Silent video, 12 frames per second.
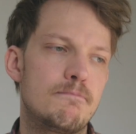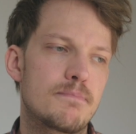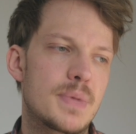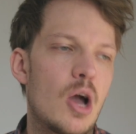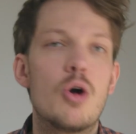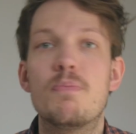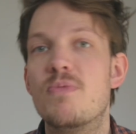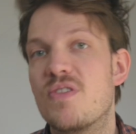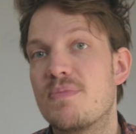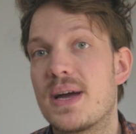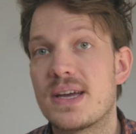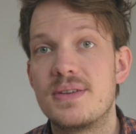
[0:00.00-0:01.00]
cope with
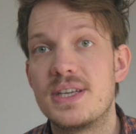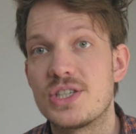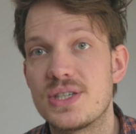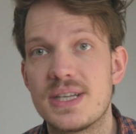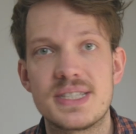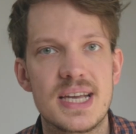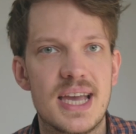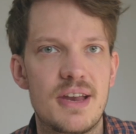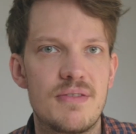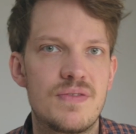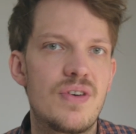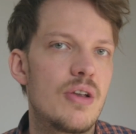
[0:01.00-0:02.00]
my condition, as I
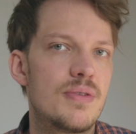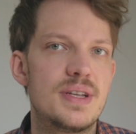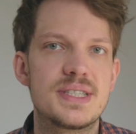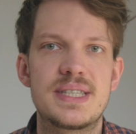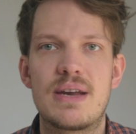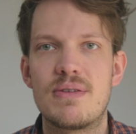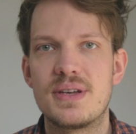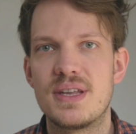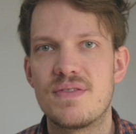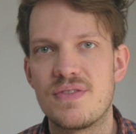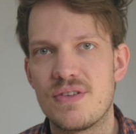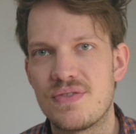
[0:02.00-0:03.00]
can follow this
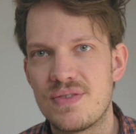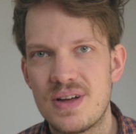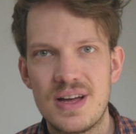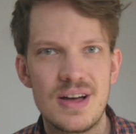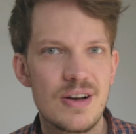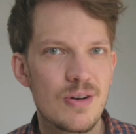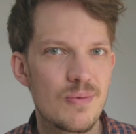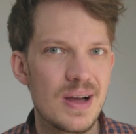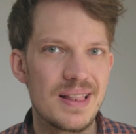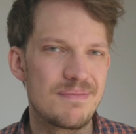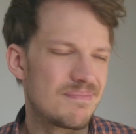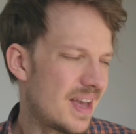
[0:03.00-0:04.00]
narrative of,
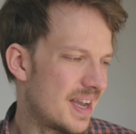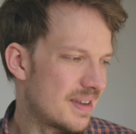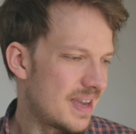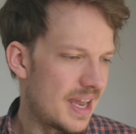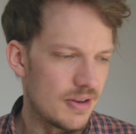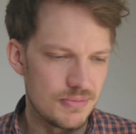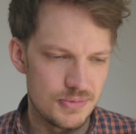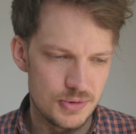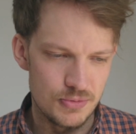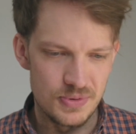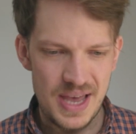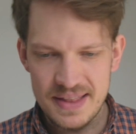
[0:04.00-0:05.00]
well, I cannot
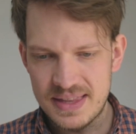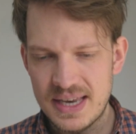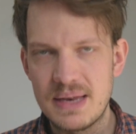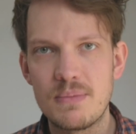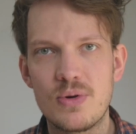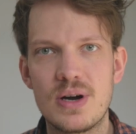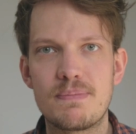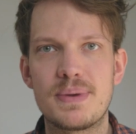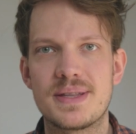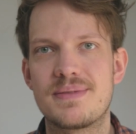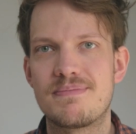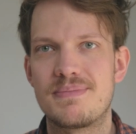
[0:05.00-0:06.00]
do that anymore,
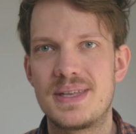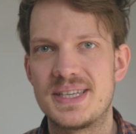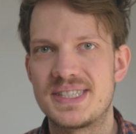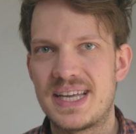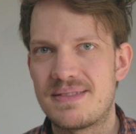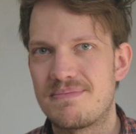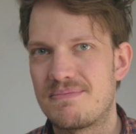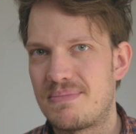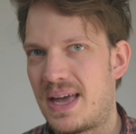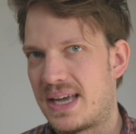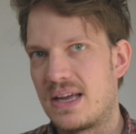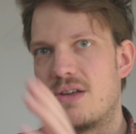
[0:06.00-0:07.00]
but instead
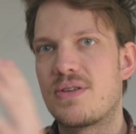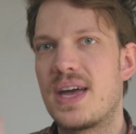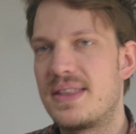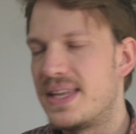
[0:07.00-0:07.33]
I can look at